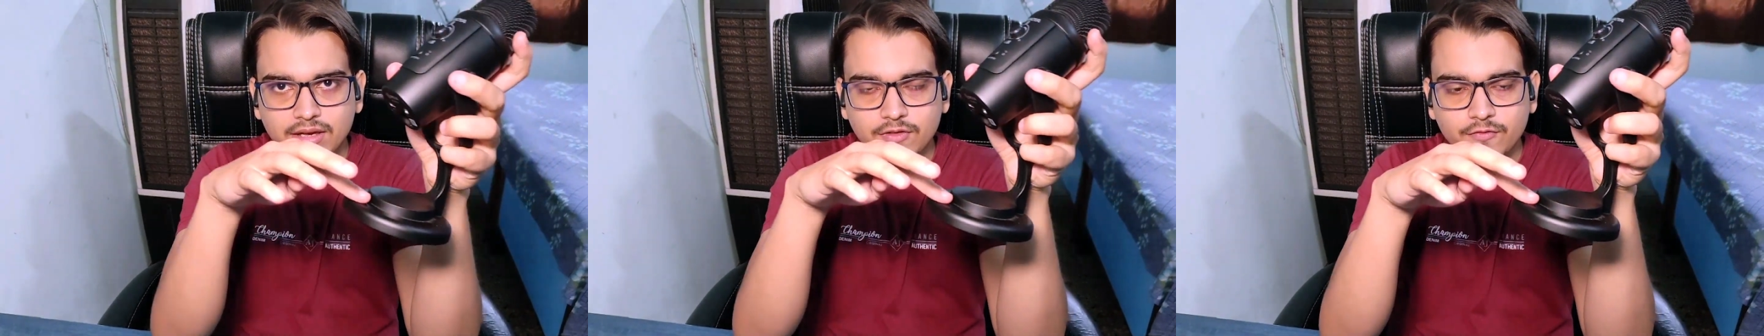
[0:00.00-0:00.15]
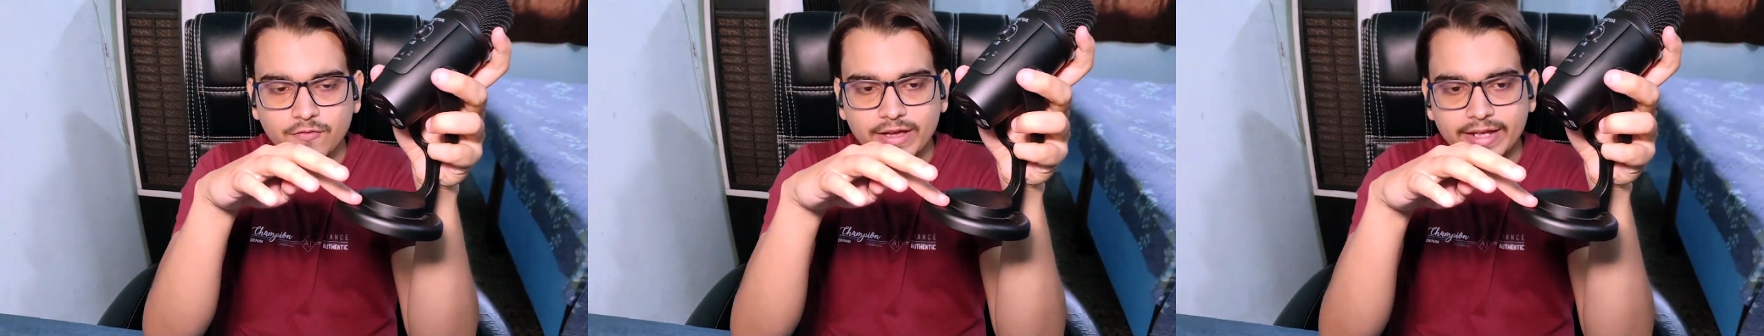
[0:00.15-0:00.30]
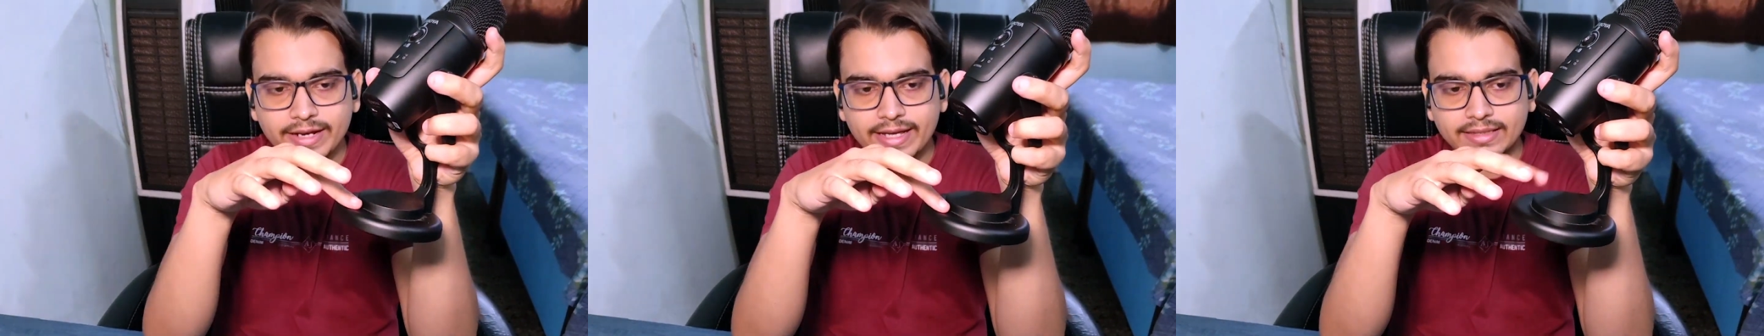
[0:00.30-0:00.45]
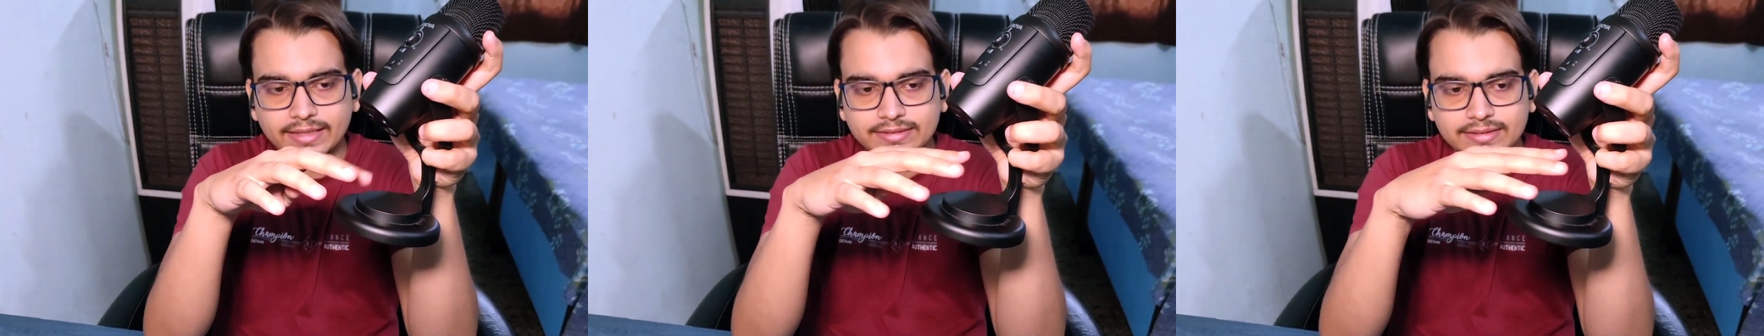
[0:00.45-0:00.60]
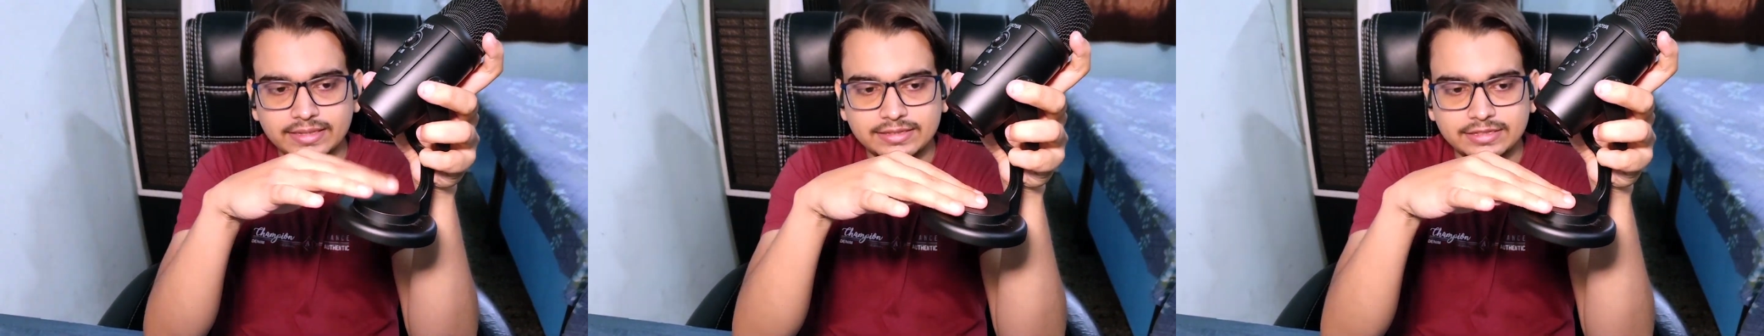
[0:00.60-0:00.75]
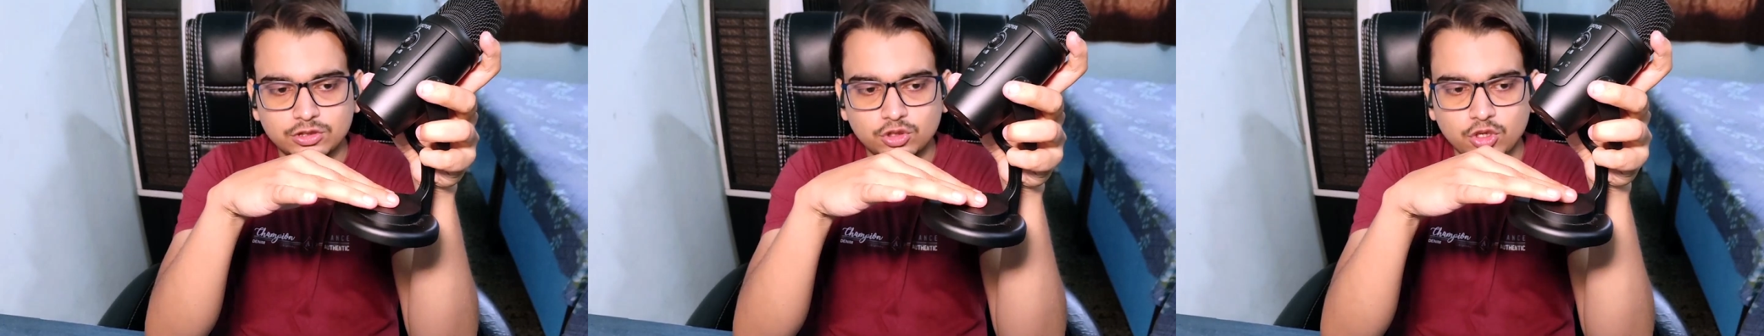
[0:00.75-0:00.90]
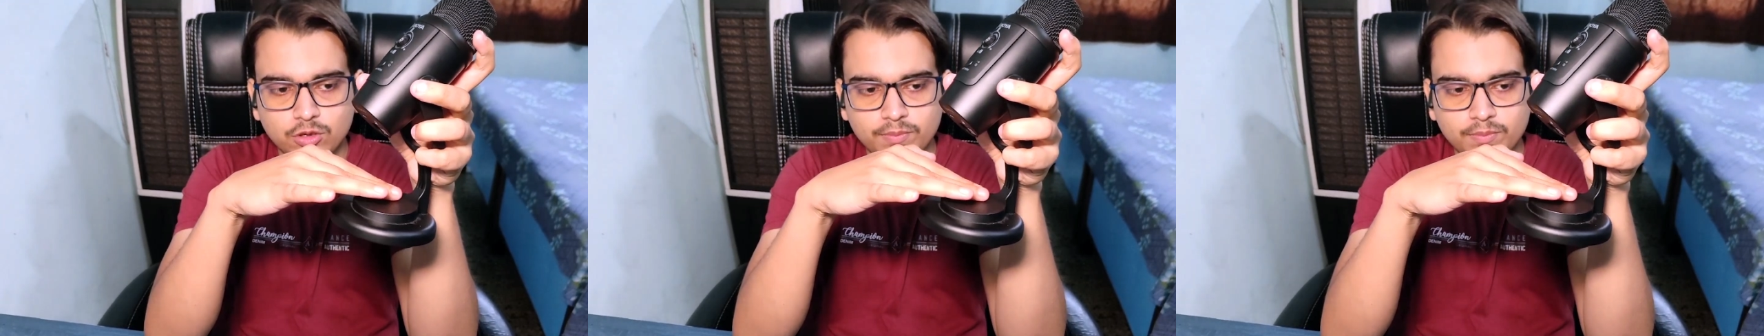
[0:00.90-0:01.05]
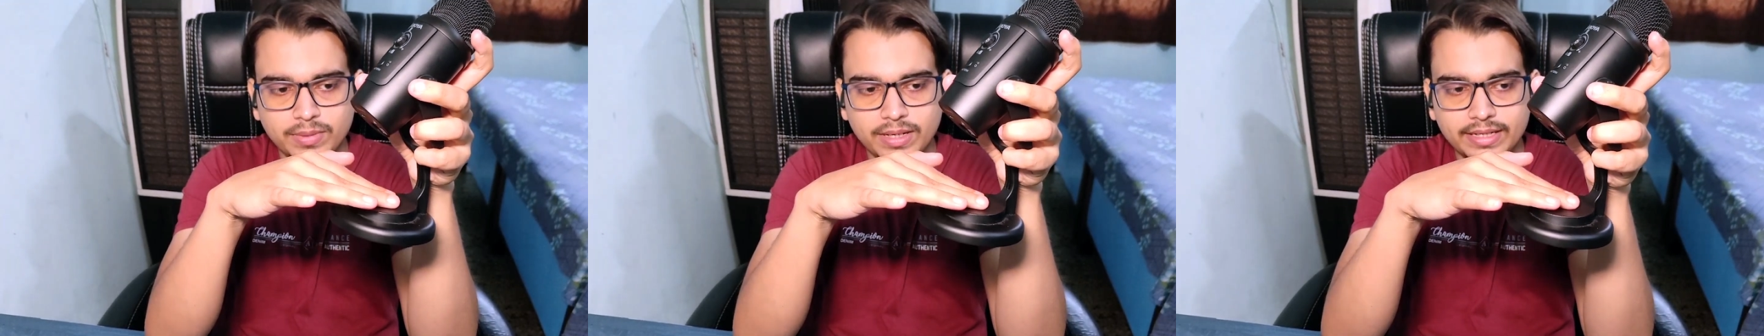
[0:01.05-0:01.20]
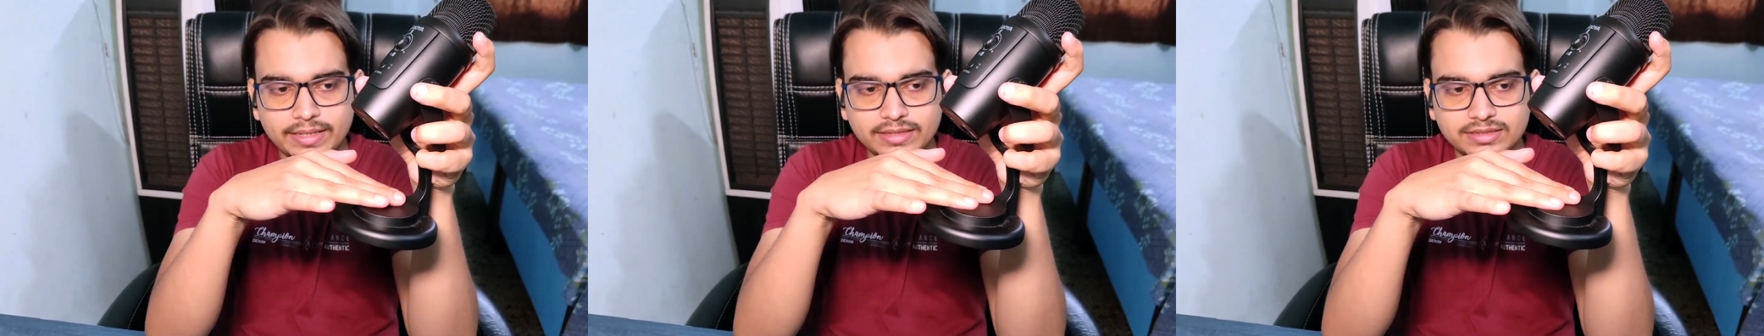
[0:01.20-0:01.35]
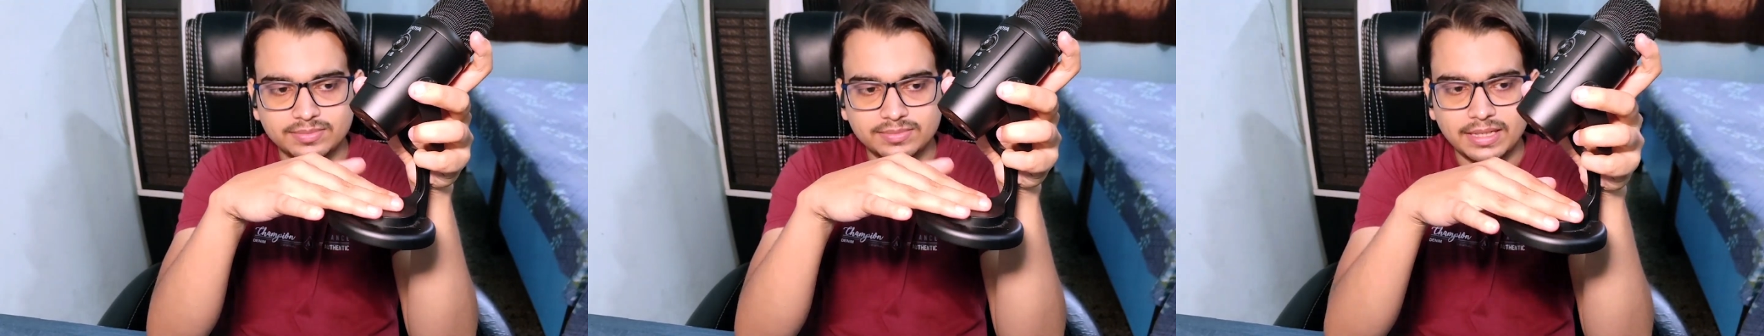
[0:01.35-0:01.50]
whereas this top
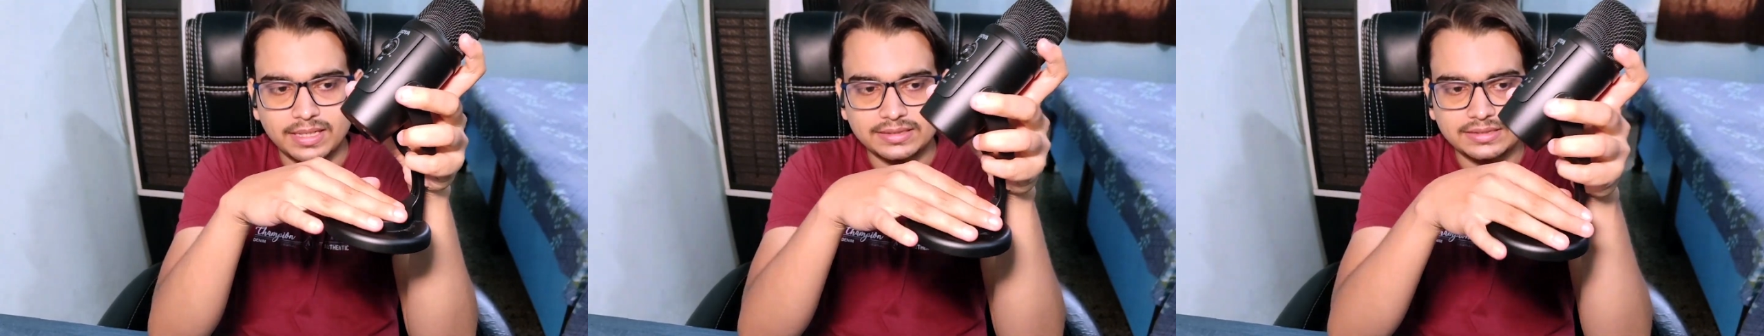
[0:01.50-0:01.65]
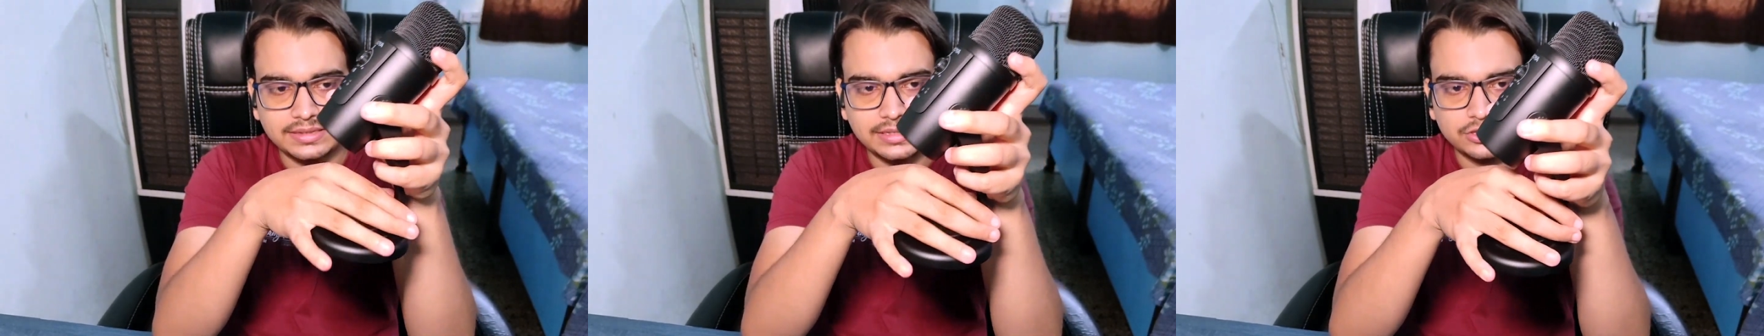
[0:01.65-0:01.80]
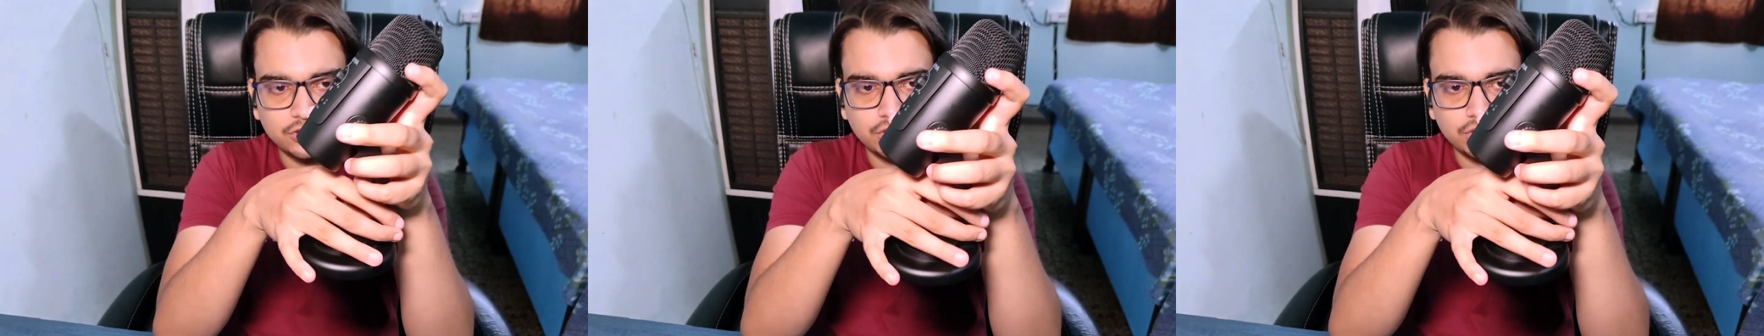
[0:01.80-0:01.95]
part is plastic.